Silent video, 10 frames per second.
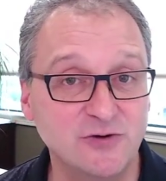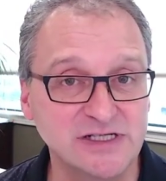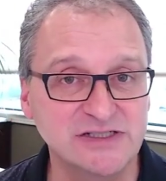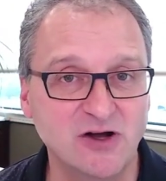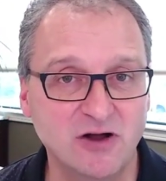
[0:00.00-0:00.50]

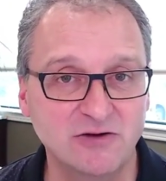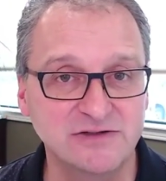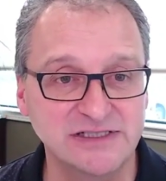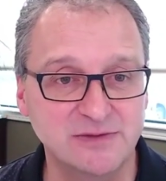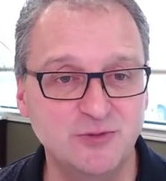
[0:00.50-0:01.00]
US dollar
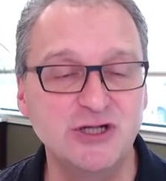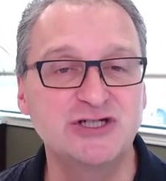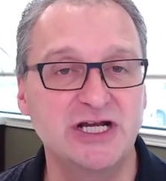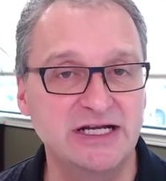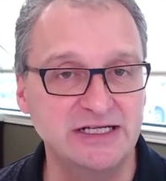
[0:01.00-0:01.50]
as a
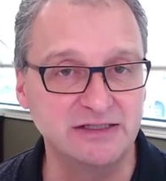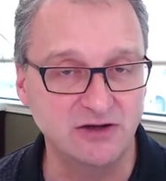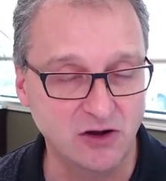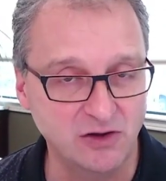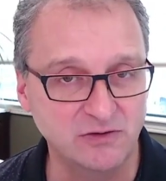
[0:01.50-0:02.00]
depreciating
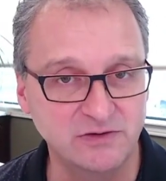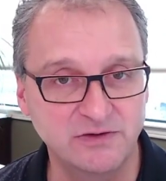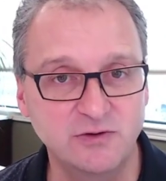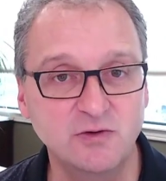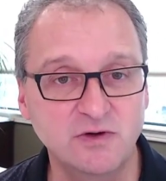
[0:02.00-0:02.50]
dollar
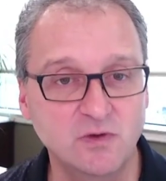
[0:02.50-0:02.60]
through